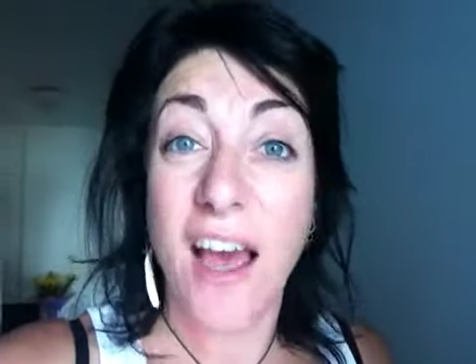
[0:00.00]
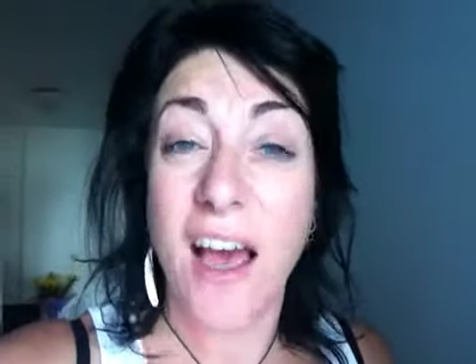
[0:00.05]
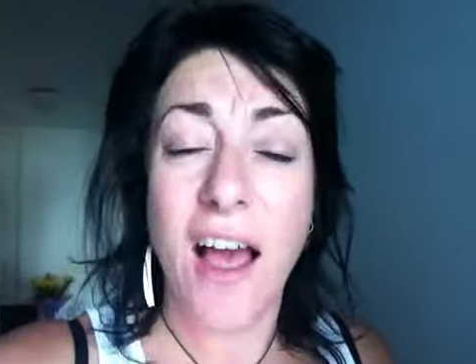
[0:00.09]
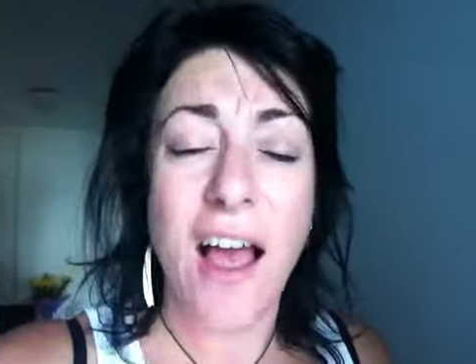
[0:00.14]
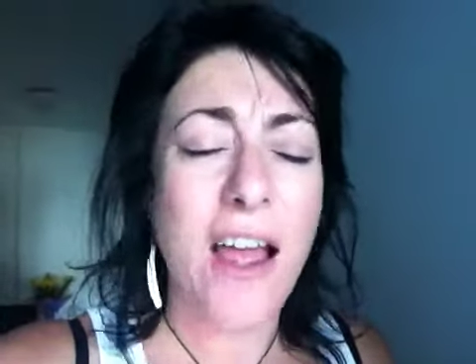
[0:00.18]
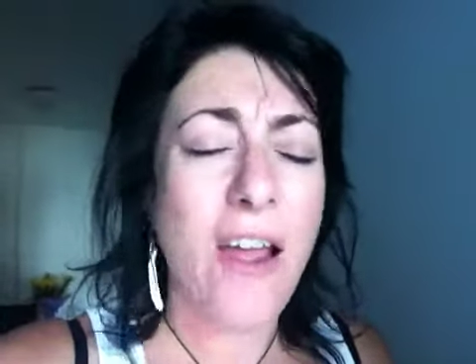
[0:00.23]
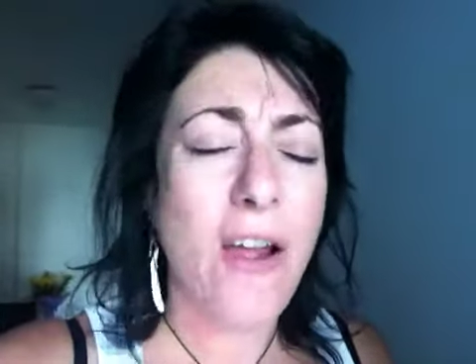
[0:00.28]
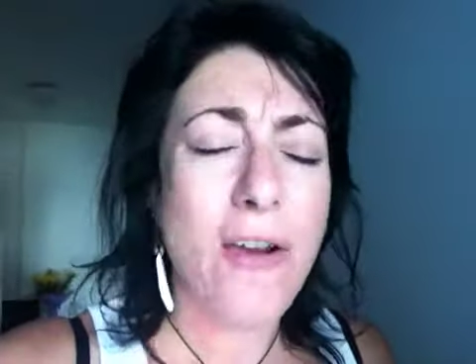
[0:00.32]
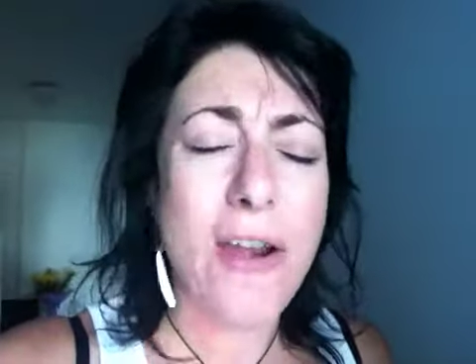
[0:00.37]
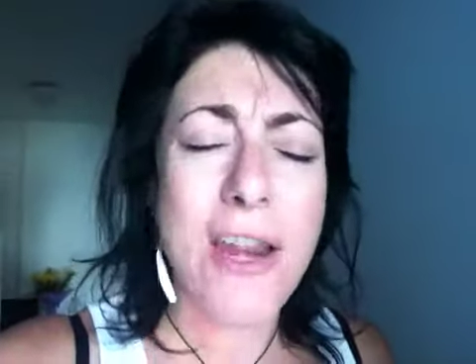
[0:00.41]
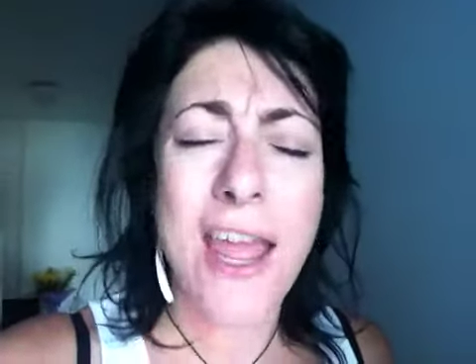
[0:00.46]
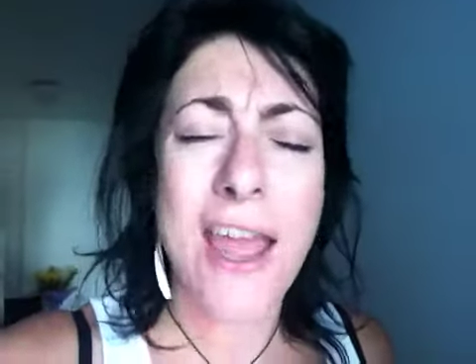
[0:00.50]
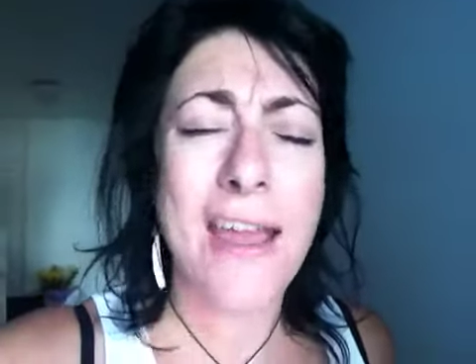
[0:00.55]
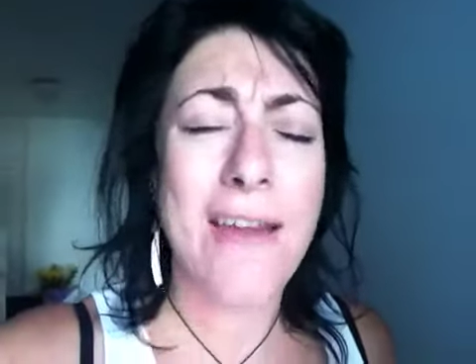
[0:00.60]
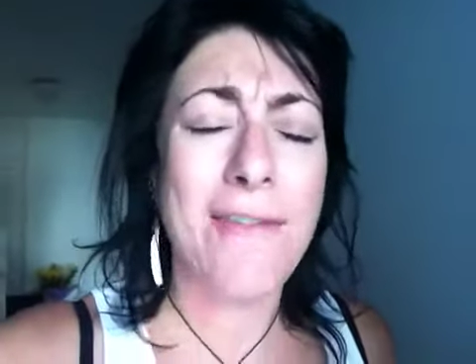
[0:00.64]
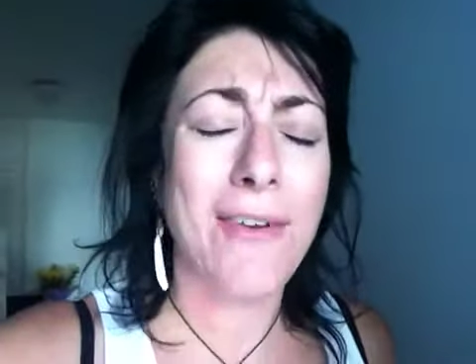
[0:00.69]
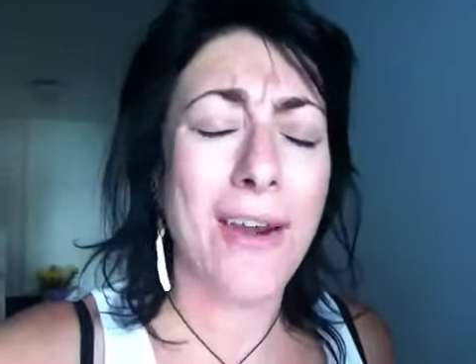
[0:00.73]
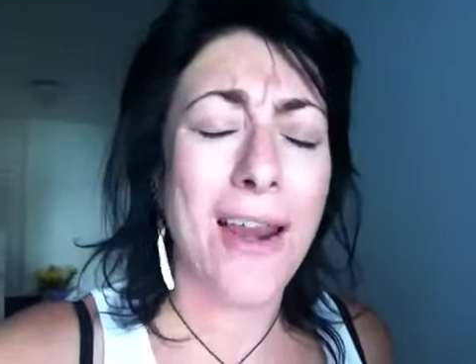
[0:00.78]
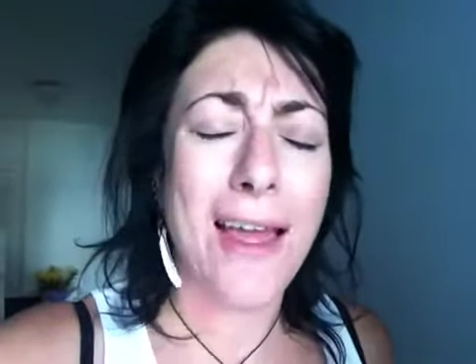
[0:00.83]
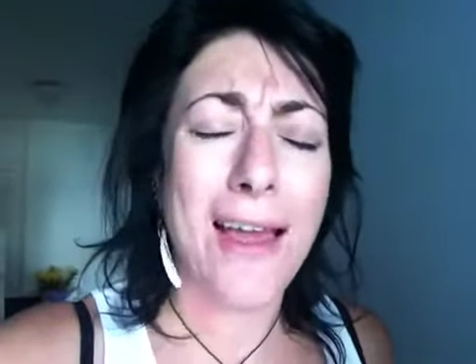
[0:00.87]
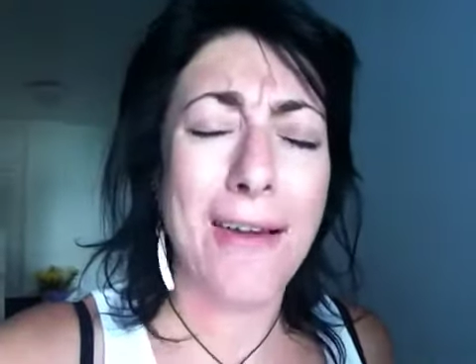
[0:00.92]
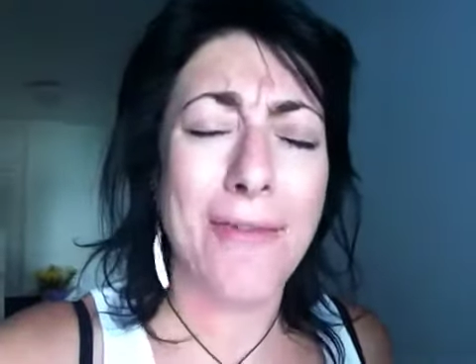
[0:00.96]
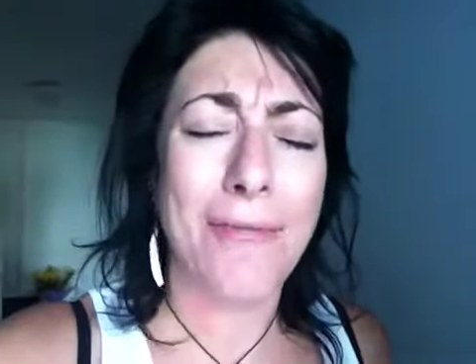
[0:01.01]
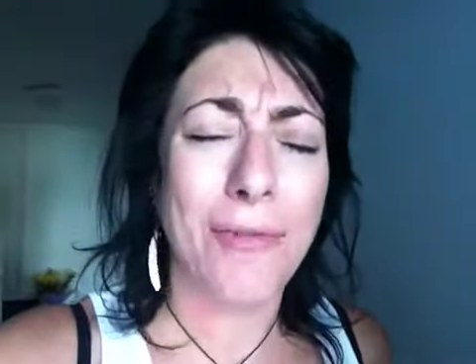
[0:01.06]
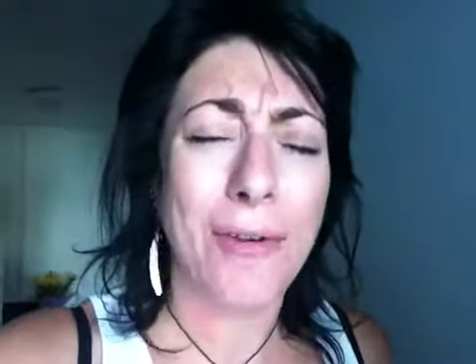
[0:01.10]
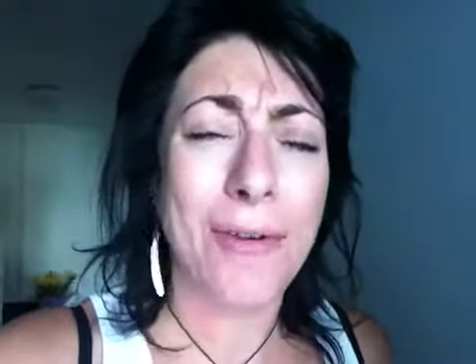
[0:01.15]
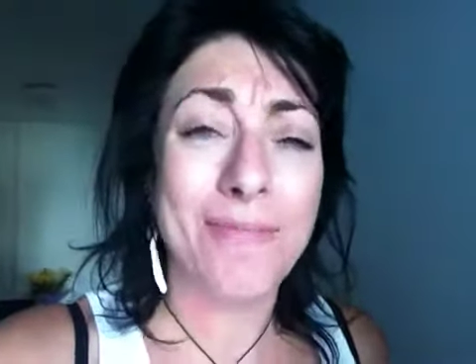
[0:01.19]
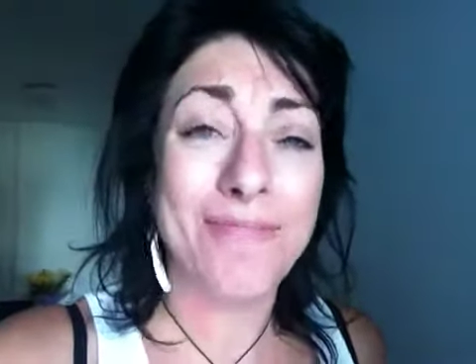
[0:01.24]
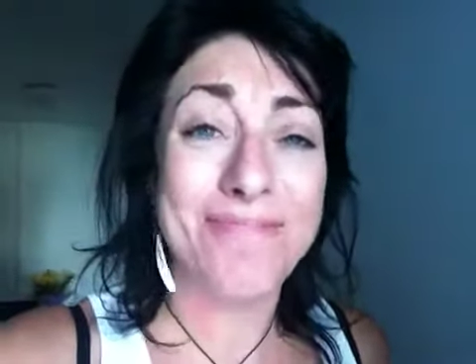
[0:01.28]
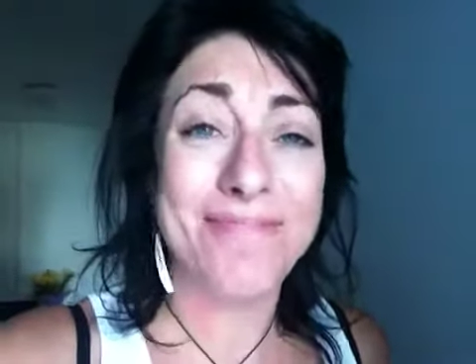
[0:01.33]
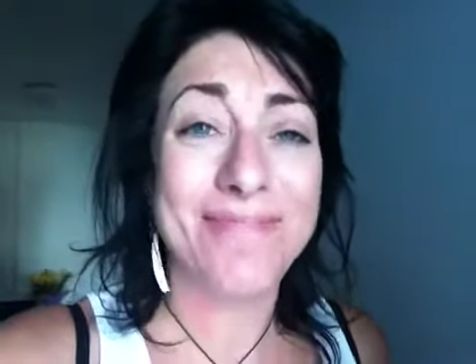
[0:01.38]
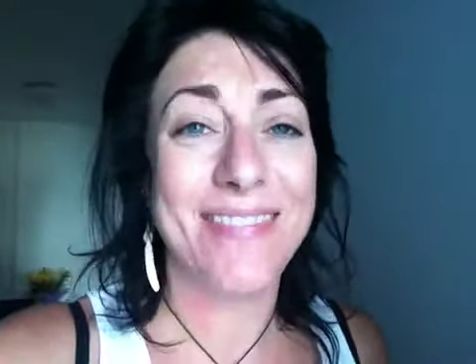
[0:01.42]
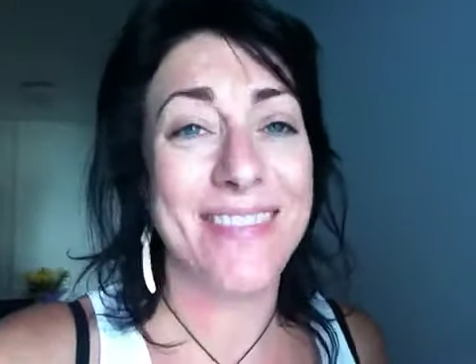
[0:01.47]
I only have love.
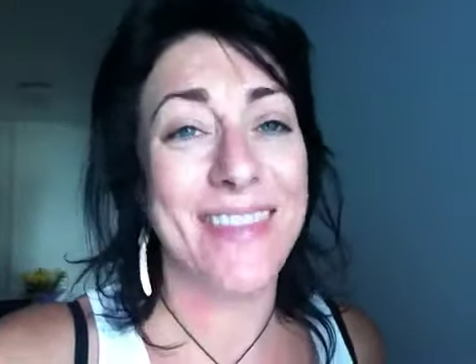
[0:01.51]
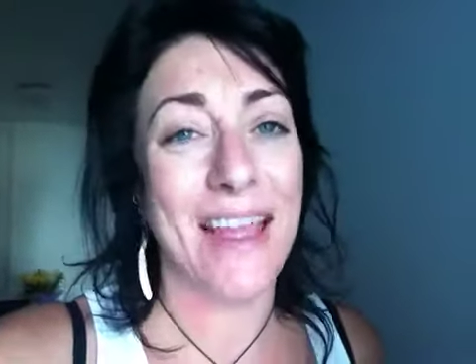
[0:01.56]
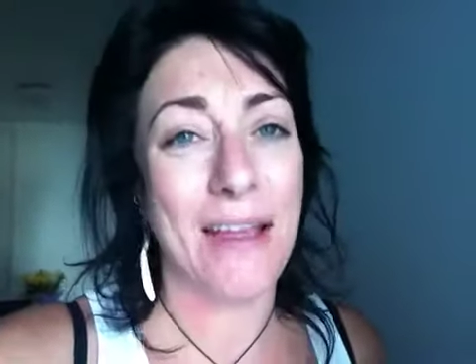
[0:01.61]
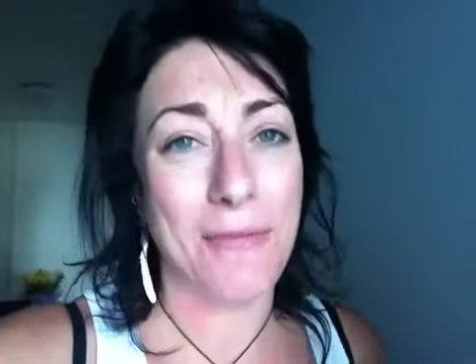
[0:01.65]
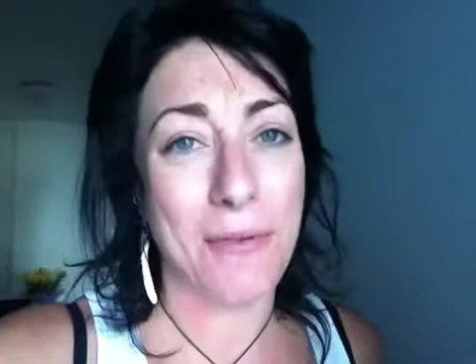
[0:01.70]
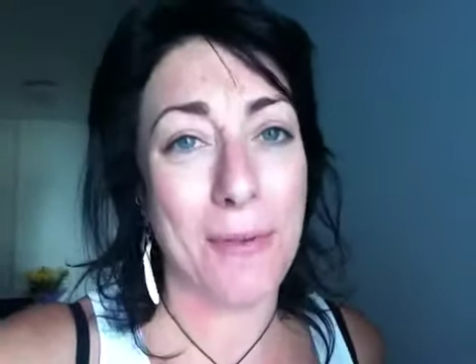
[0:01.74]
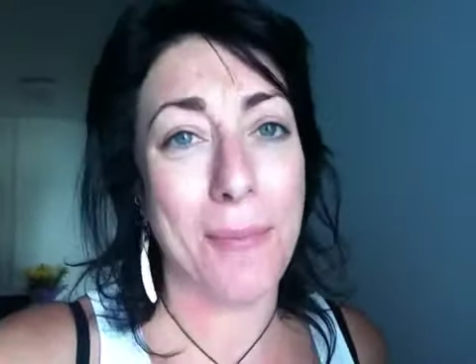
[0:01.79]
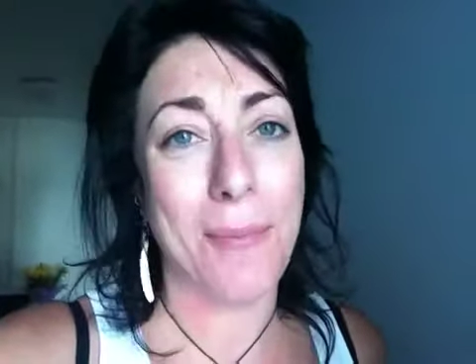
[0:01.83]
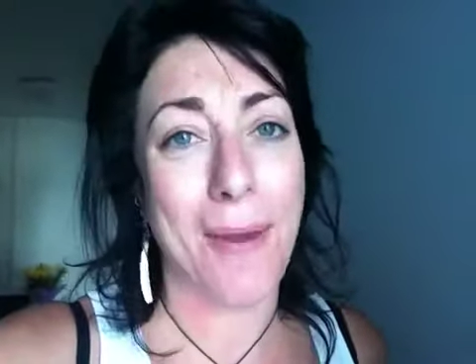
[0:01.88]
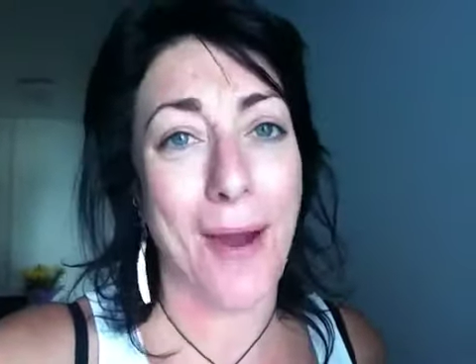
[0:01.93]
Loving